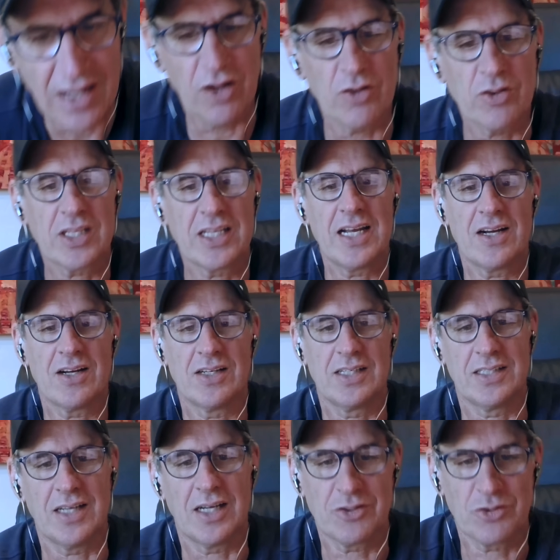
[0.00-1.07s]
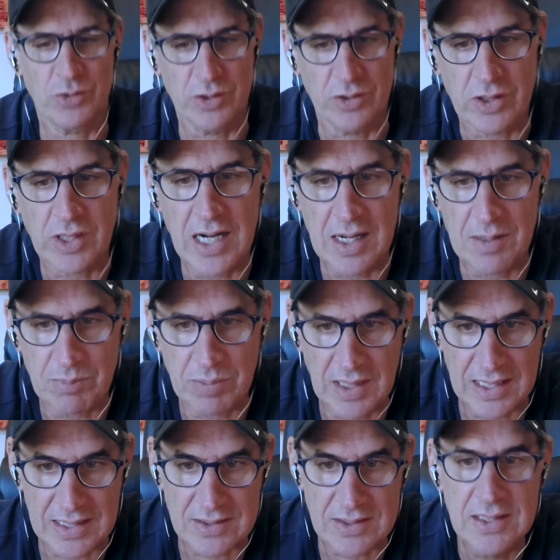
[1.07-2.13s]
healthcare industrial
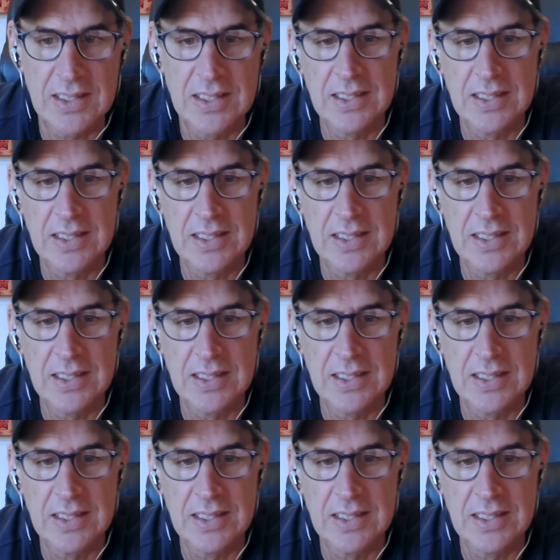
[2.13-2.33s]
complex